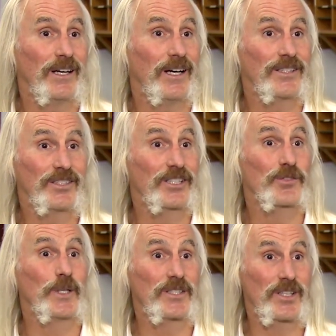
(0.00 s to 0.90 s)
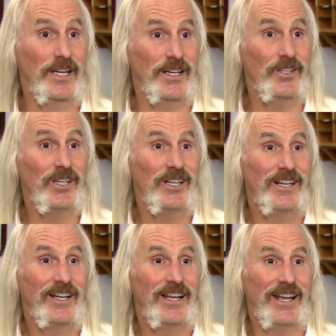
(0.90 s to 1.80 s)
6 weeks later.
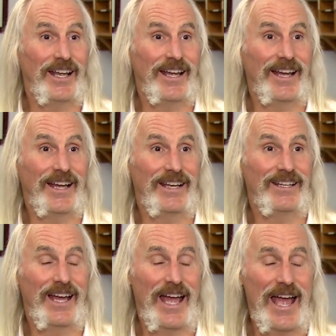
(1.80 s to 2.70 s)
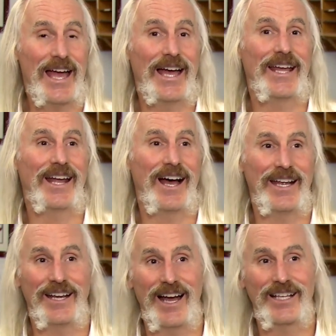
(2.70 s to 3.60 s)
And had I
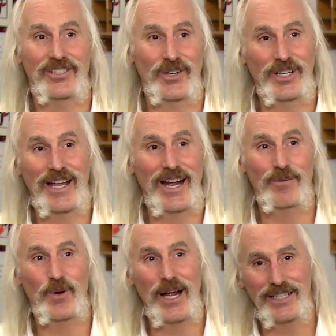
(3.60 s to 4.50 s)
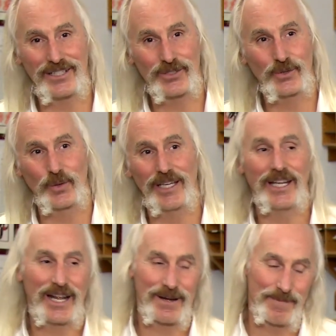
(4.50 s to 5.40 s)
not started chiropractic school then,
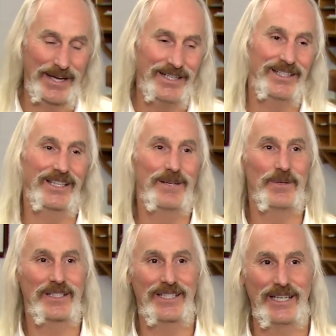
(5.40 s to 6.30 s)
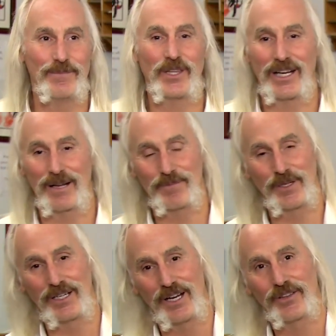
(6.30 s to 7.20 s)
I'd have made the Olympic team. Then I'd
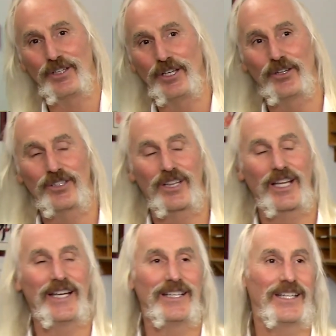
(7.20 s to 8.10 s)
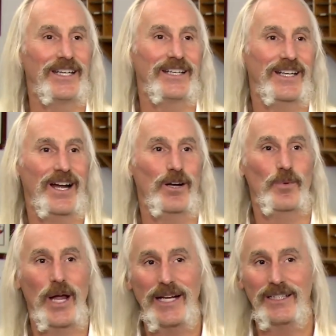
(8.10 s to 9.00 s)
been another year delayed getting to
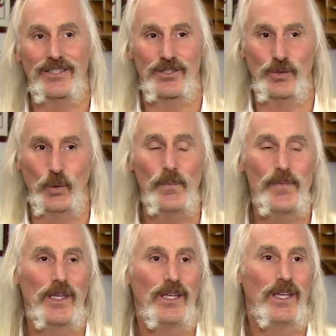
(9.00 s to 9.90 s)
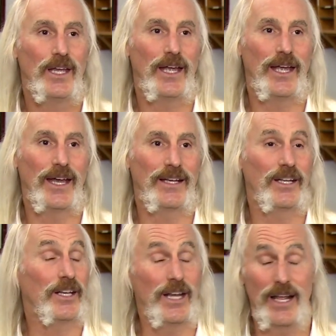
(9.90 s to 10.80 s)
chiropractic school, and
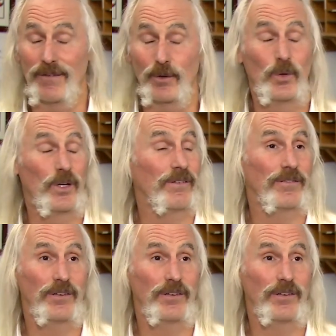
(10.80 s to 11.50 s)
never would have